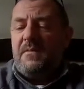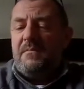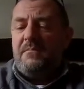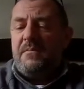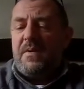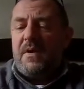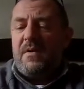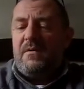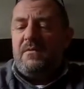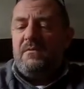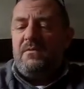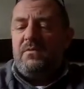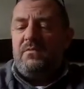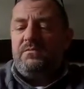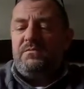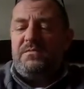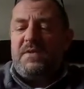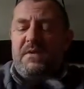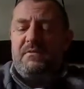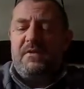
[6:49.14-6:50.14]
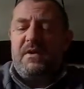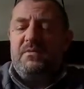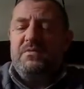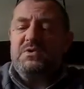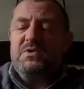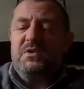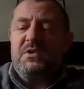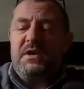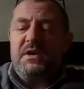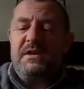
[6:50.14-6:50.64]
But if I
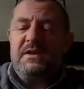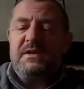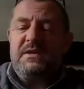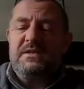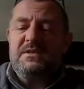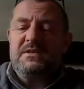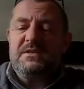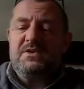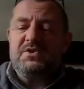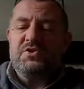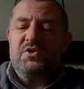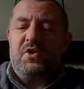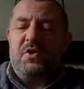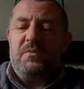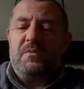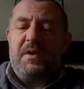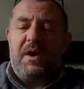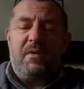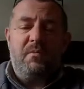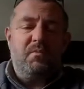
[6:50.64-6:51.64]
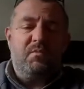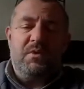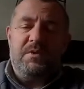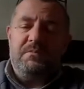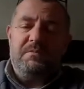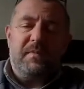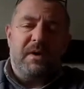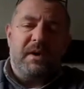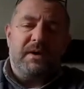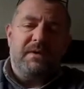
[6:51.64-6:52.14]
was looking at these in the shop, I
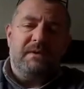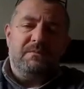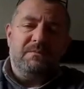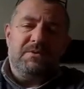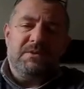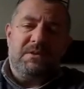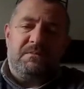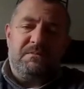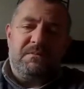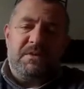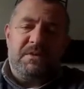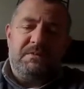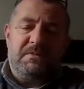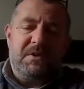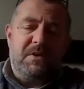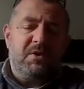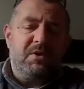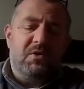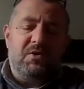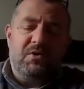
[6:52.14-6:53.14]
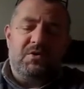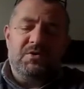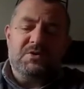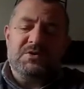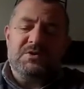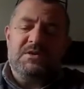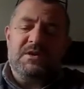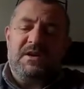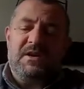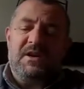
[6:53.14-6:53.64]
wouldn't buy them, simply
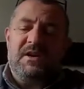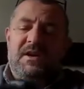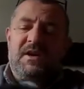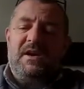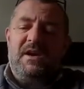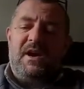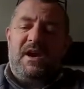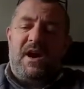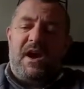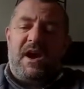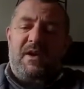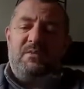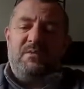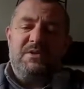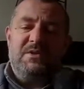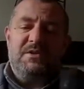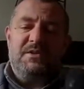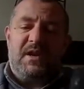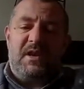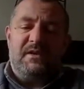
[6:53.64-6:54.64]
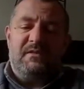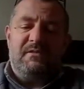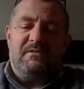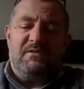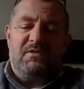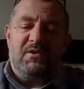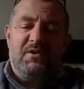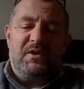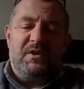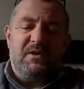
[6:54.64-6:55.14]
because I would sit
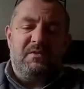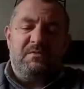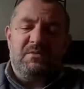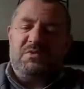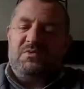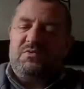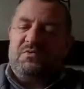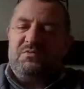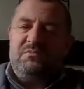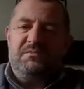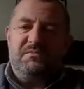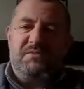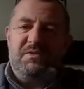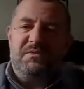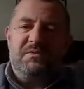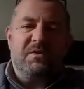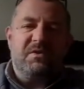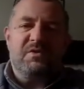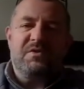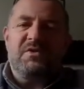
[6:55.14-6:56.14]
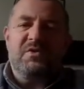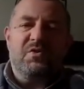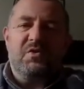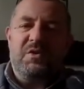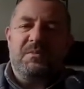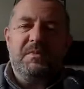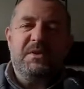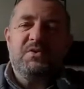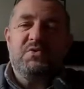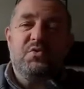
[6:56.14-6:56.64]
and look at them and go, they're going
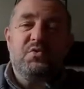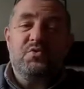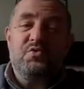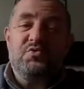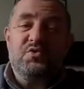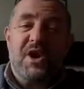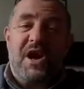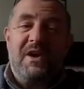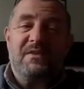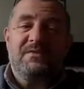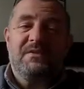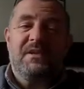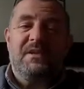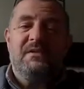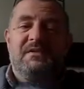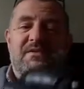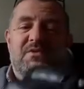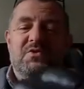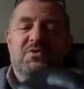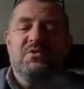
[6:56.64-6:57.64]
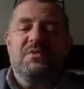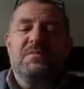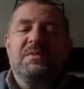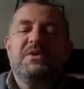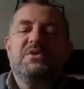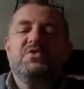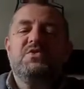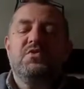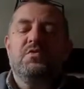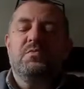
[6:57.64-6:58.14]
to be too drafty, there's going to be
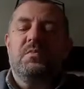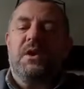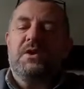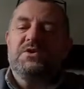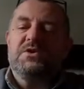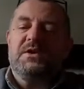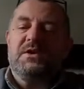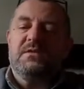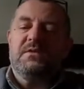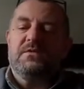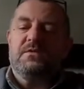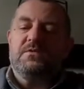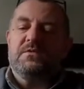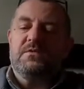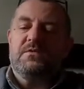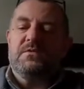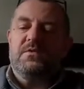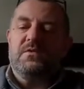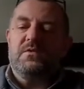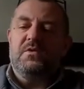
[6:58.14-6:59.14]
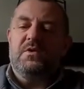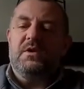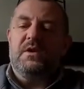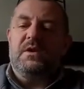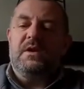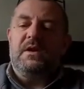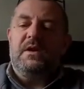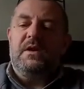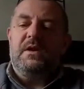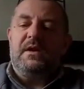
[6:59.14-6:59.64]
too much air goes through.
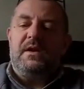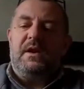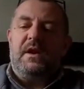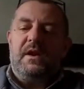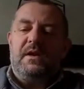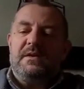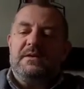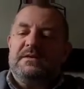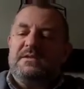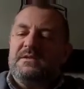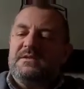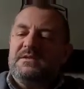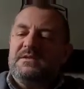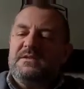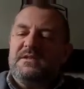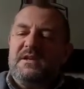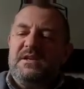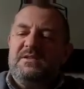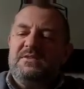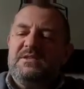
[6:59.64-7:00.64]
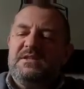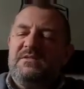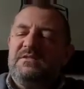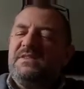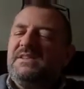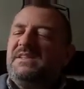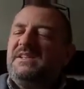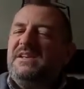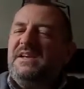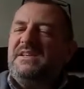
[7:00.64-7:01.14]
And as I say,
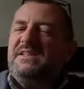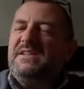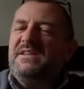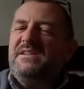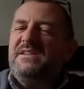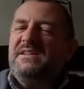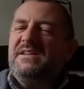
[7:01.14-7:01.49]
17-18